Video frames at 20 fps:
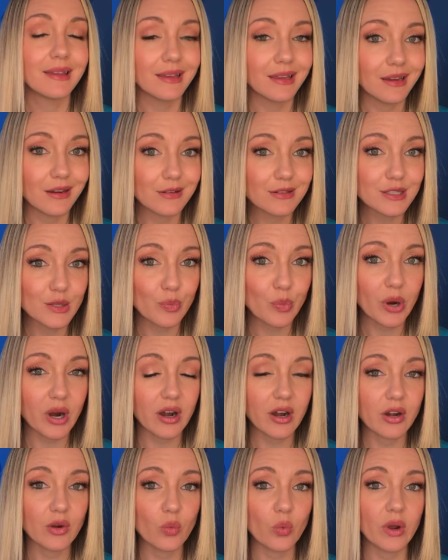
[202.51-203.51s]
Here's the
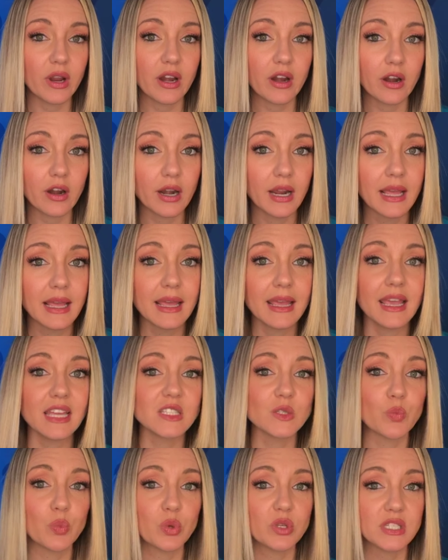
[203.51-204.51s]
part where
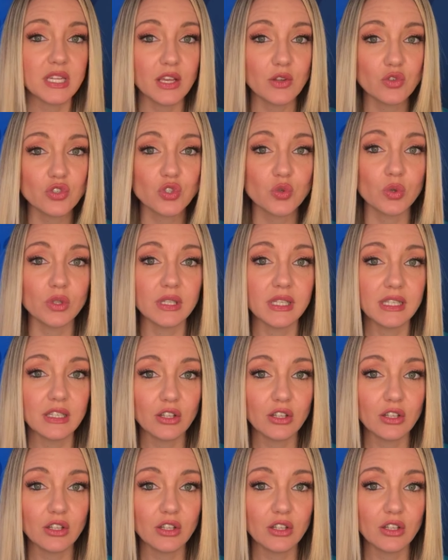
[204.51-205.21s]
it's potentially